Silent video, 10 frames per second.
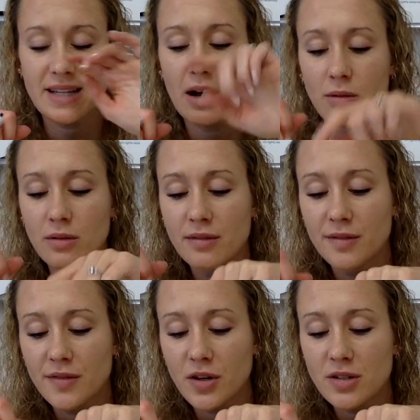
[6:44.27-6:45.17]
Let's count.
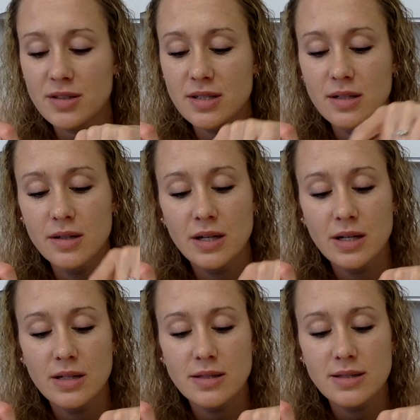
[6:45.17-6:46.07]
First,
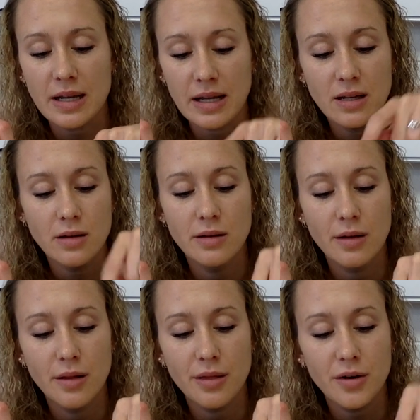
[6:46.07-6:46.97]

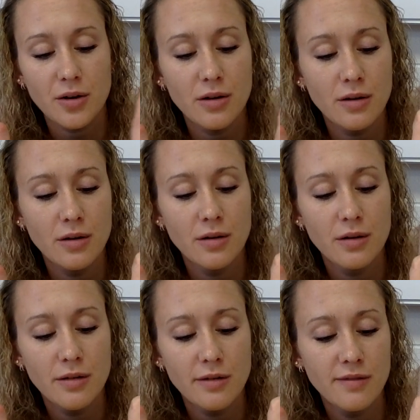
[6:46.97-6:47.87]
second, third,
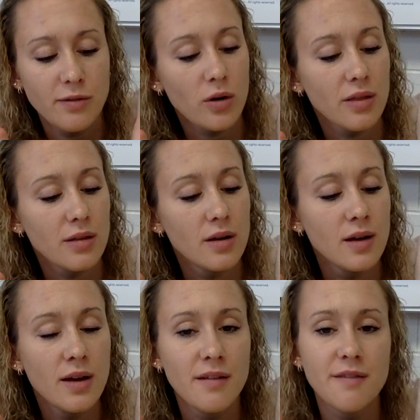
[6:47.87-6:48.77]
fourth,
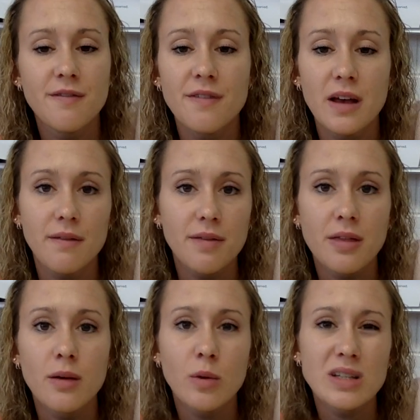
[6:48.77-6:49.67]

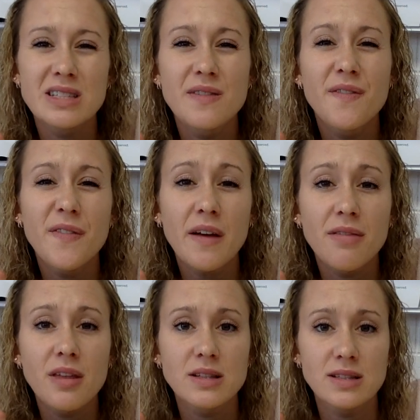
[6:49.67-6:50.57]
fifth. What does
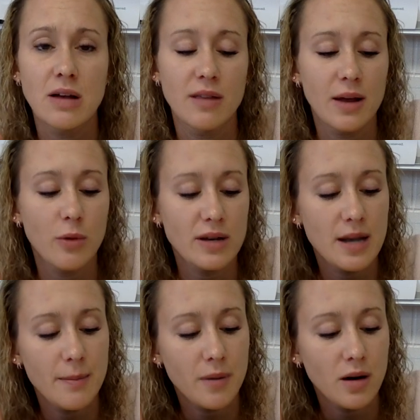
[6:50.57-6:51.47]
fifth sound like?
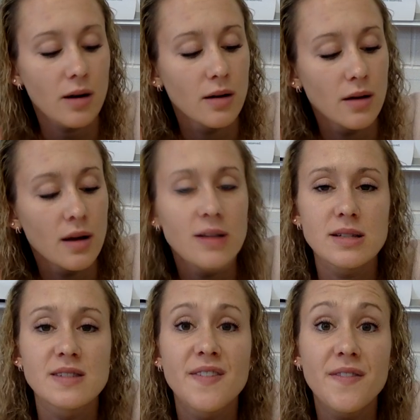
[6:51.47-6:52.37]
What number
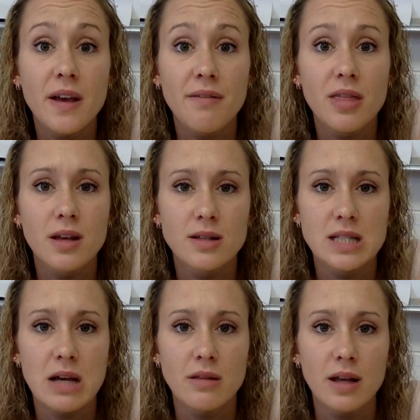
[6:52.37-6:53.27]
does fifth
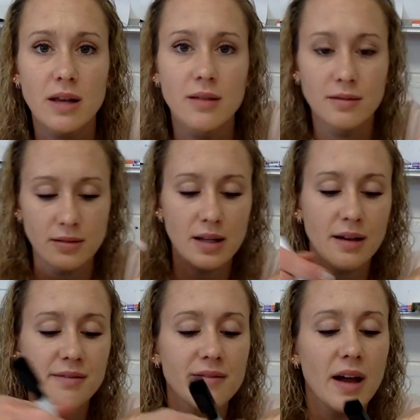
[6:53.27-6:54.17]
sound like?
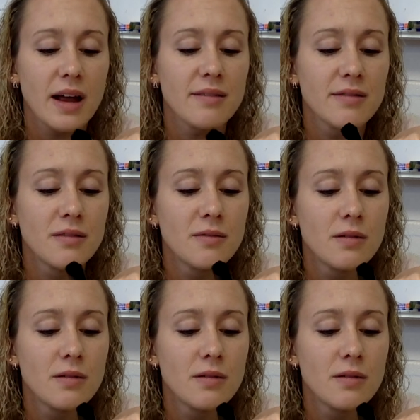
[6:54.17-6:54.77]
Yeah, 5.